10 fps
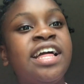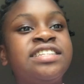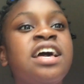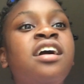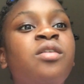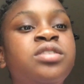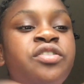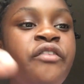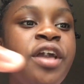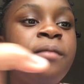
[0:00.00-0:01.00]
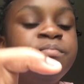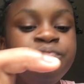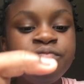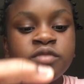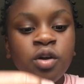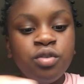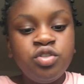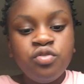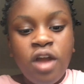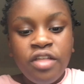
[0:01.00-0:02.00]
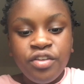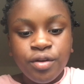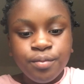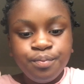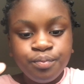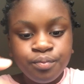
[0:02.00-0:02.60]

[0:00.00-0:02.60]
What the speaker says: guys, I got a question for you. Would you rather,